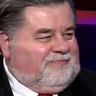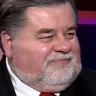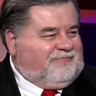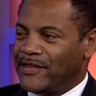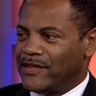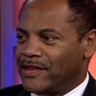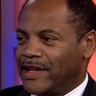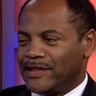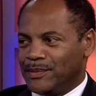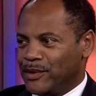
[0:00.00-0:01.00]

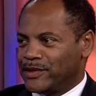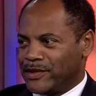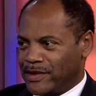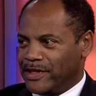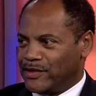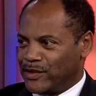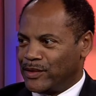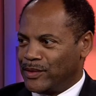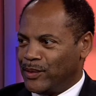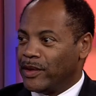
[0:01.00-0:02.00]
That's most certainly
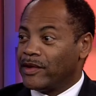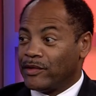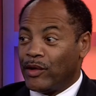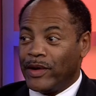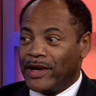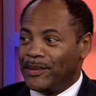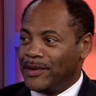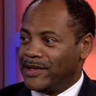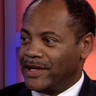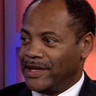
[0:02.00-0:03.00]
true. We're a growing
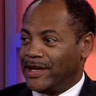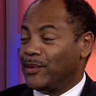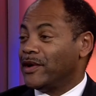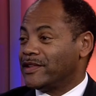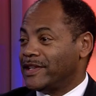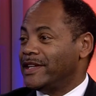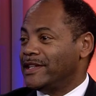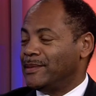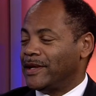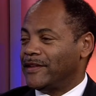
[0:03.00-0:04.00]
community, and we're
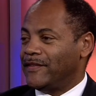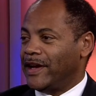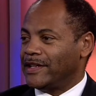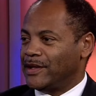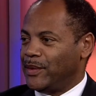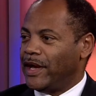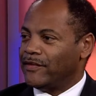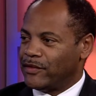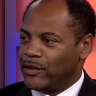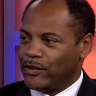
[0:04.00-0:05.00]
excited about the fact that we
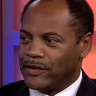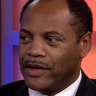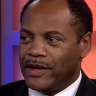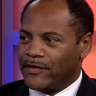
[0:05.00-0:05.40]
have growth